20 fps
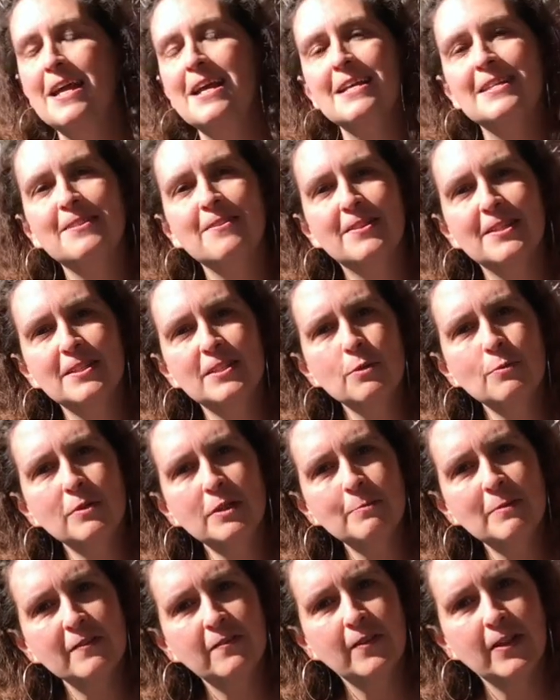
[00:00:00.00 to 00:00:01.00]
So these are one
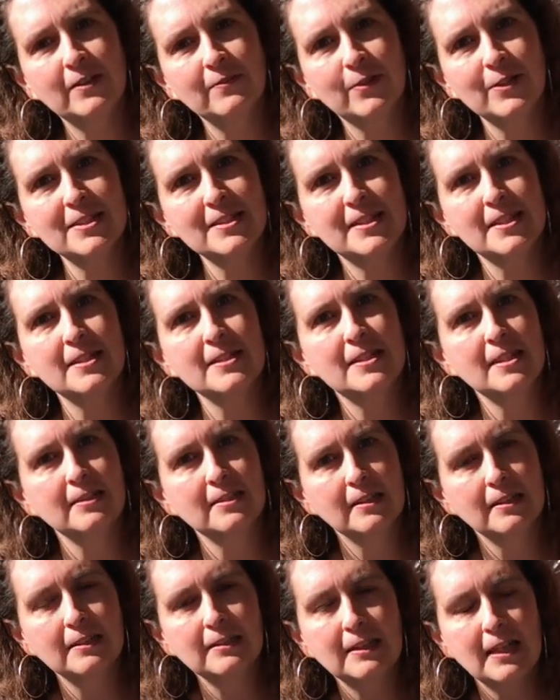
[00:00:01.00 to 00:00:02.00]
of my favorites that is a
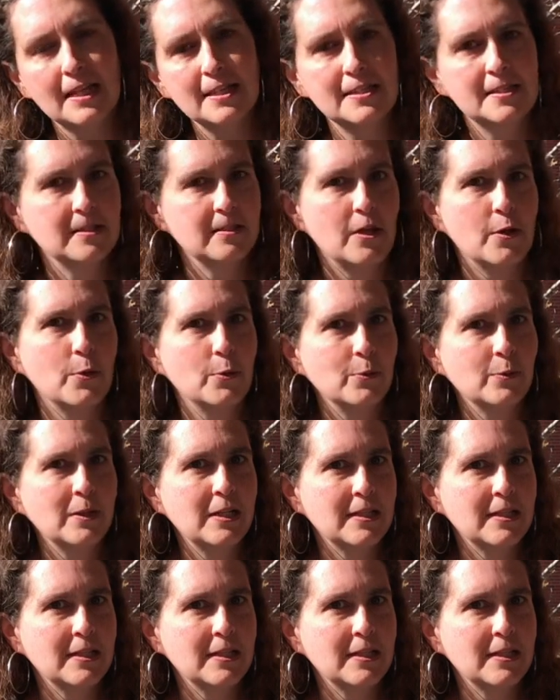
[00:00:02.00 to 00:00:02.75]
little less known.